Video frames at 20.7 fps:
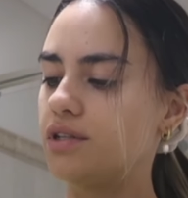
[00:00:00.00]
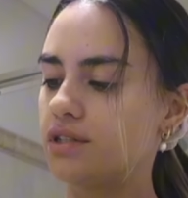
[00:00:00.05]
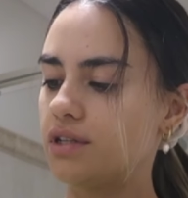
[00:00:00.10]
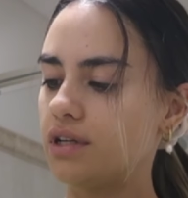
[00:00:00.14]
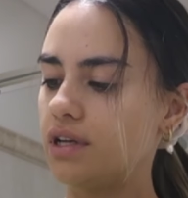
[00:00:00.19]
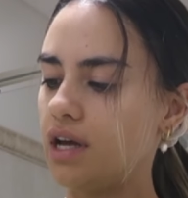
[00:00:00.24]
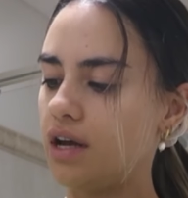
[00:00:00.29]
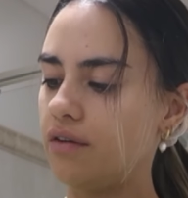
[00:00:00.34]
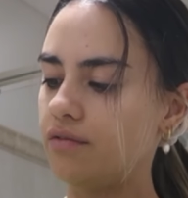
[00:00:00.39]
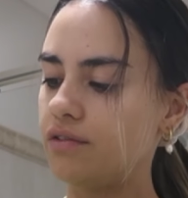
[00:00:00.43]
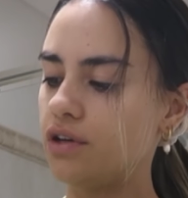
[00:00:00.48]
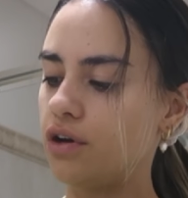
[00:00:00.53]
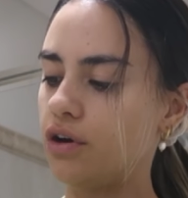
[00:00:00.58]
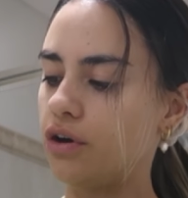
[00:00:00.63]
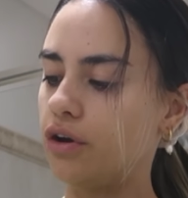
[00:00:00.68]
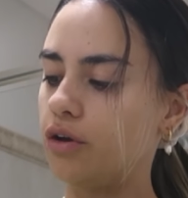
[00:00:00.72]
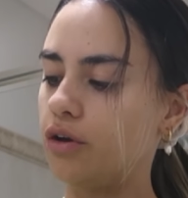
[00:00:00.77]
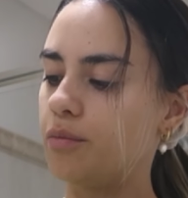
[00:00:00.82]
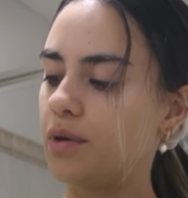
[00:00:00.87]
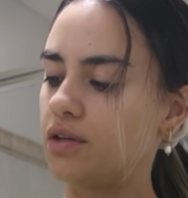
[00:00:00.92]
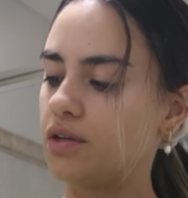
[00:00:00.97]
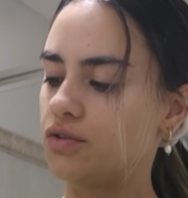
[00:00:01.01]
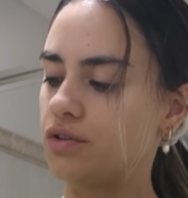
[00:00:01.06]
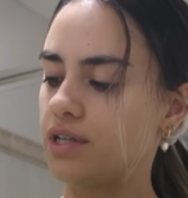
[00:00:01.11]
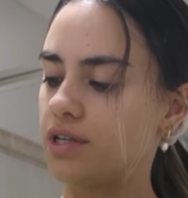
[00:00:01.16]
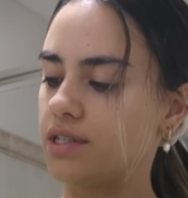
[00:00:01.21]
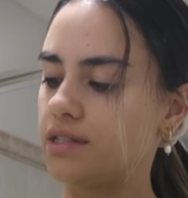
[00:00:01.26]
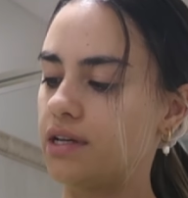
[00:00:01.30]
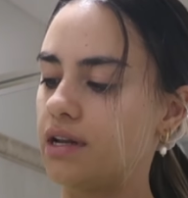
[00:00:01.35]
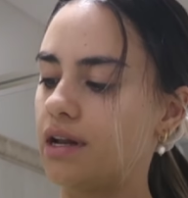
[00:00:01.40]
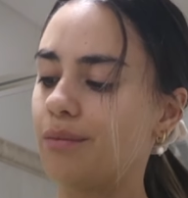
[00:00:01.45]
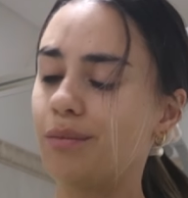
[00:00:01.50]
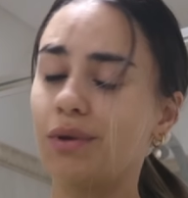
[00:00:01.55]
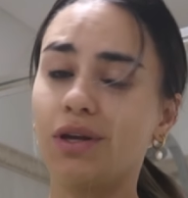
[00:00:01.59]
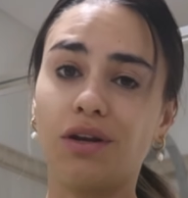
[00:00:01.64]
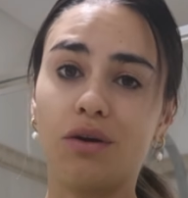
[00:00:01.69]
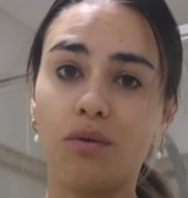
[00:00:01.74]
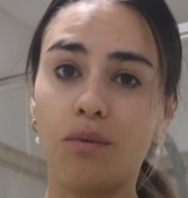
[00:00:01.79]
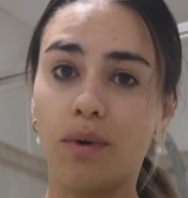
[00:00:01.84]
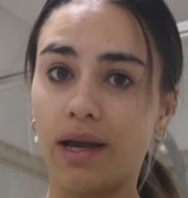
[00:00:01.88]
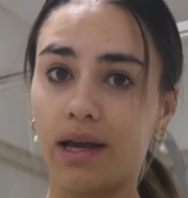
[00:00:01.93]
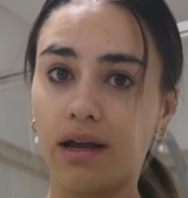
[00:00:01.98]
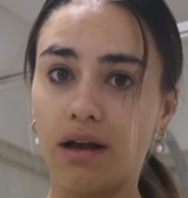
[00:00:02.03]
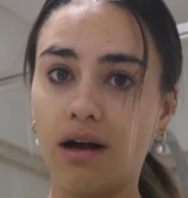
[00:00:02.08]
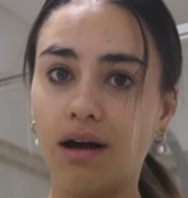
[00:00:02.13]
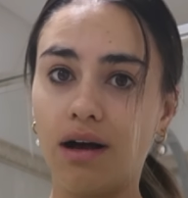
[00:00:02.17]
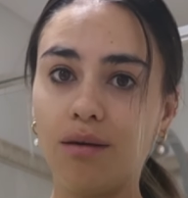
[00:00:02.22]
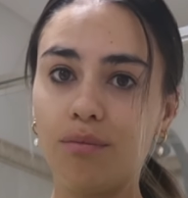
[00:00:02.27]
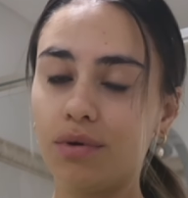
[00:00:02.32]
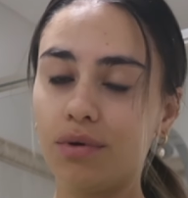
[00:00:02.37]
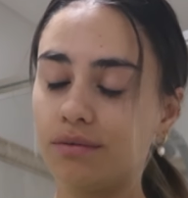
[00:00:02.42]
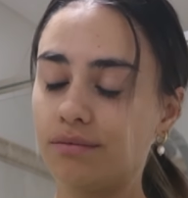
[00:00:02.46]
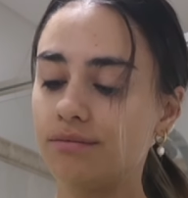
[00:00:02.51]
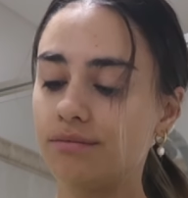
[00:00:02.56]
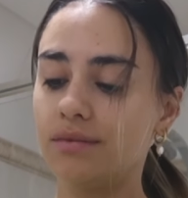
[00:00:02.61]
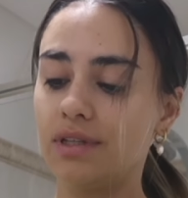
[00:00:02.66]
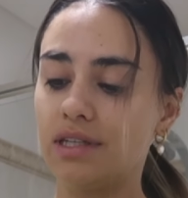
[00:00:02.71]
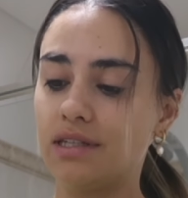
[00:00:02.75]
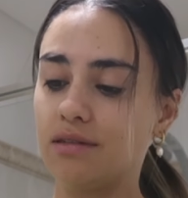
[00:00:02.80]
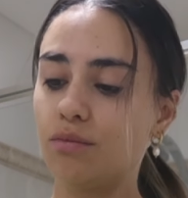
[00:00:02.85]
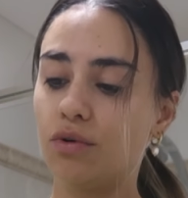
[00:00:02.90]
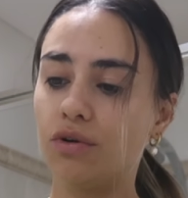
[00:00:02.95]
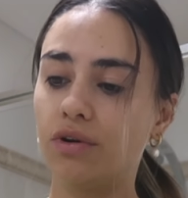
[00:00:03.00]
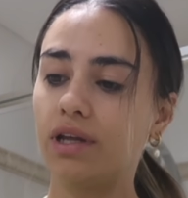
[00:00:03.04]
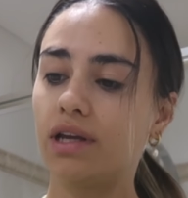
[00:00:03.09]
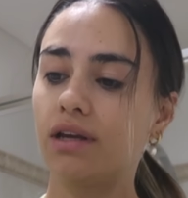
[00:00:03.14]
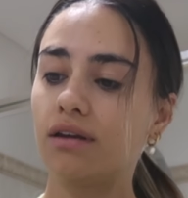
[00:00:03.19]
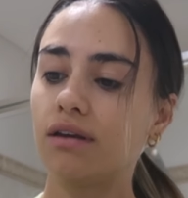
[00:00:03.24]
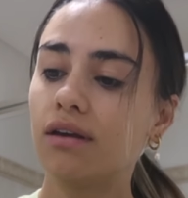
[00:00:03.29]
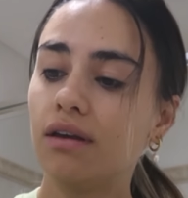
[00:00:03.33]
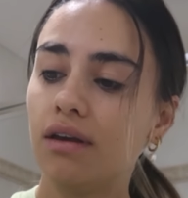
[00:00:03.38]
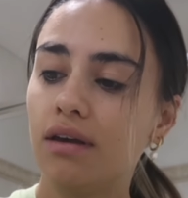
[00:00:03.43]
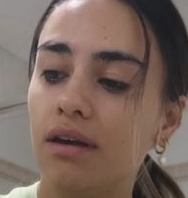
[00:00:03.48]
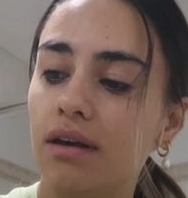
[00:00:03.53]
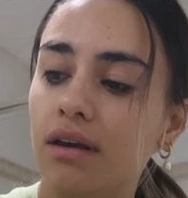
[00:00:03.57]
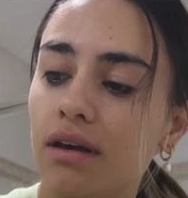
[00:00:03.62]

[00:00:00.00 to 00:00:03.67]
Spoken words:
we're just gonna have to hope and trust that I'm gonna wake up this morning.